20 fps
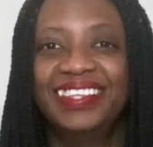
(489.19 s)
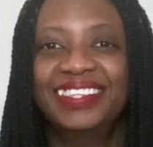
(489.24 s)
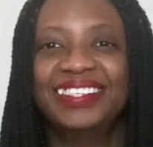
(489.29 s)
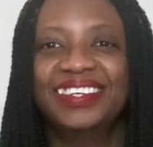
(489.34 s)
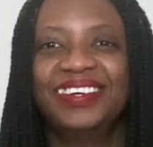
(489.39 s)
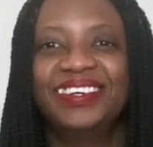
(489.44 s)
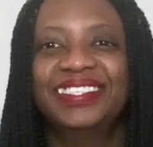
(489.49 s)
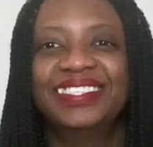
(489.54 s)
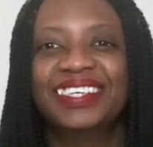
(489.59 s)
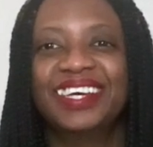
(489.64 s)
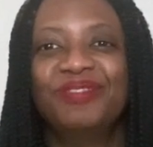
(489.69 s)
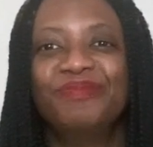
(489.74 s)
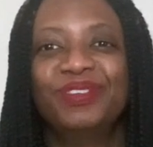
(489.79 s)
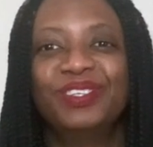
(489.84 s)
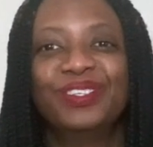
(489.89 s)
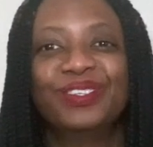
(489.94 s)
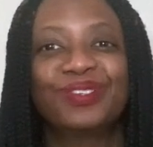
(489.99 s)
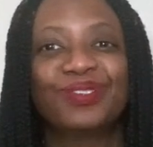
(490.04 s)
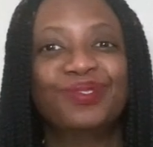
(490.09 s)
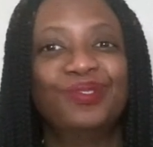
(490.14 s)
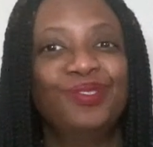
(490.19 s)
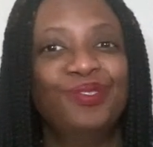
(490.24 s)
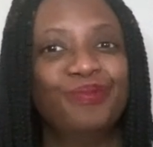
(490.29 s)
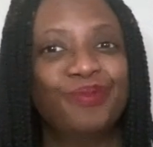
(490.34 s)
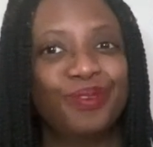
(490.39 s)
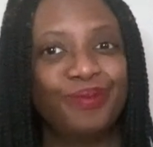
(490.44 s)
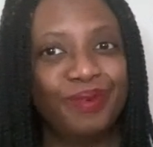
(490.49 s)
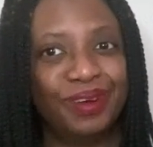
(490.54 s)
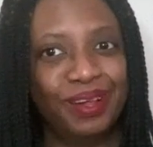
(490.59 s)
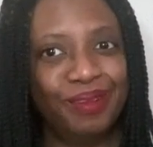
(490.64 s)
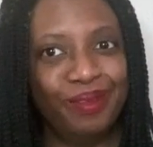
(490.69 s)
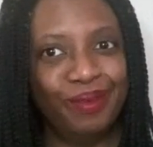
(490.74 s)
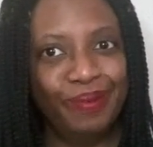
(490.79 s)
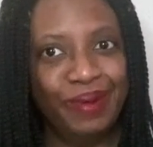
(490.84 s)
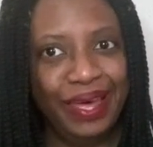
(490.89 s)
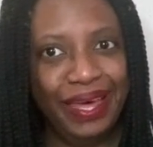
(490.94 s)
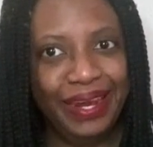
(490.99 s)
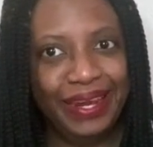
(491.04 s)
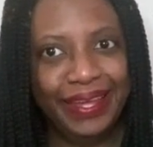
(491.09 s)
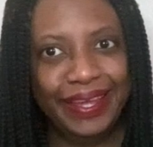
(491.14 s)
Tarn Type is super
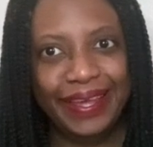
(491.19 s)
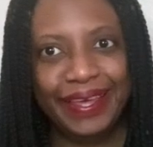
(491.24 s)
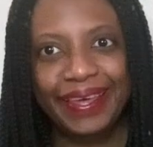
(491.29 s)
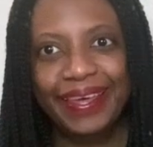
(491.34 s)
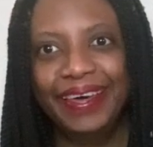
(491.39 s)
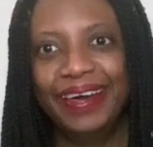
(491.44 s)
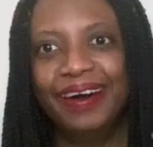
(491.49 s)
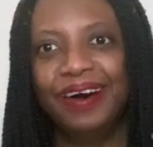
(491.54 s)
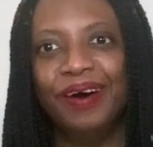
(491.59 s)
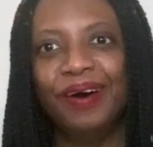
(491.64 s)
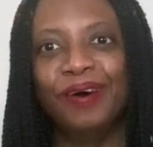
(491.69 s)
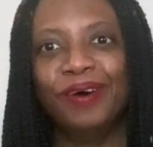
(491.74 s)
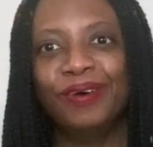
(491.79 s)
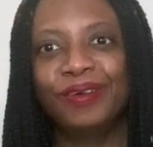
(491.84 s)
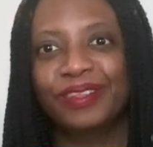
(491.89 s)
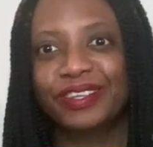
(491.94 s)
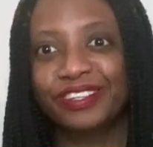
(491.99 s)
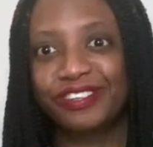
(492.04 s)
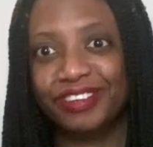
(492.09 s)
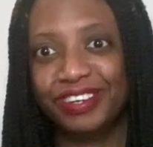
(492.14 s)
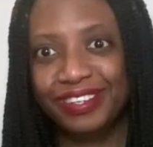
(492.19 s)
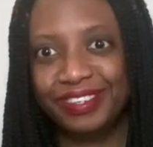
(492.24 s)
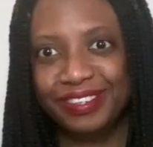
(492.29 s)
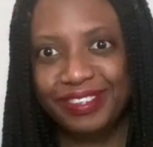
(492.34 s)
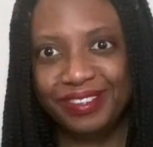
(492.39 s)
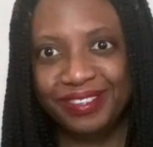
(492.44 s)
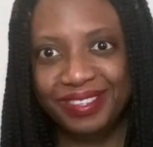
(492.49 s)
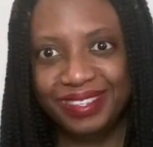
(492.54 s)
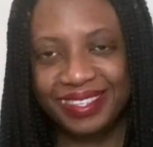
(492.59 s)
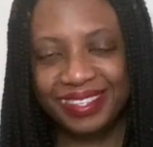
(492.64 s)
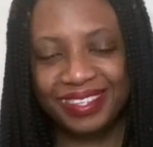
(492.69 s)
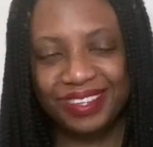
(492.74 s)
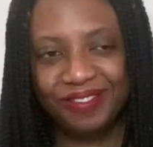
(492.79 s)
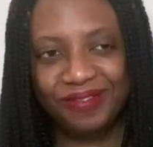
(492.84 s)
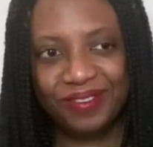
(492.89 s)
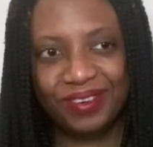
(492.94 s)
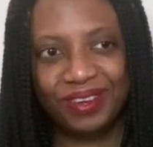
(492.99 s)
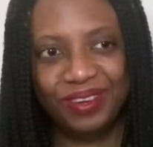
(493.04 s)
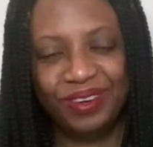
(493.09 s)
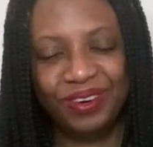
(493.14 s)
problematic. All the triggers if
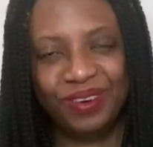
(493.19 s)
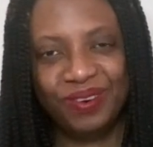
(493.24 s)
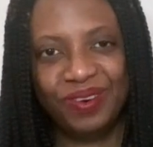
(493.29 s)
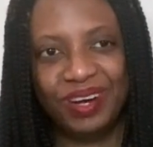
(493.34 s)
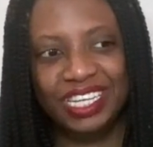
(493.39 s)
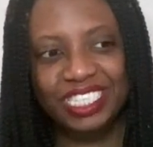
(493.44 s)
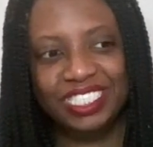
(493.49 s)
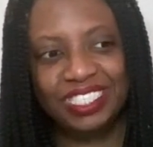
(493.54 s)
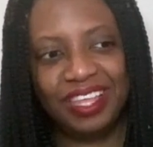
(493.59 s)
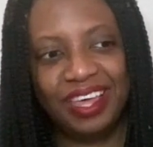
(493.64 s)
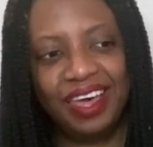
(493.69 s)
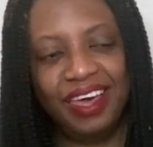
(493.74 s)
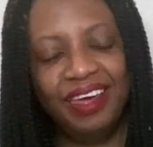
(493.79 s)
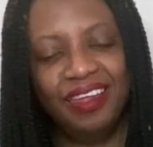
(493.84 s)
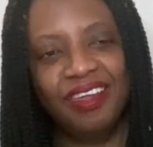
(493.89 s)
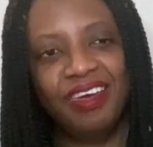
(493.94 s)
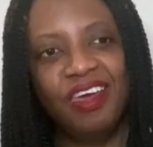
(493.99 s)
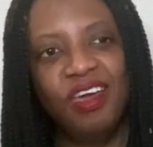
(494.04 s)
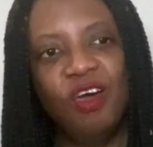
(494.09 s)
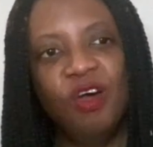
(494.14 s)
you're going to go watch that.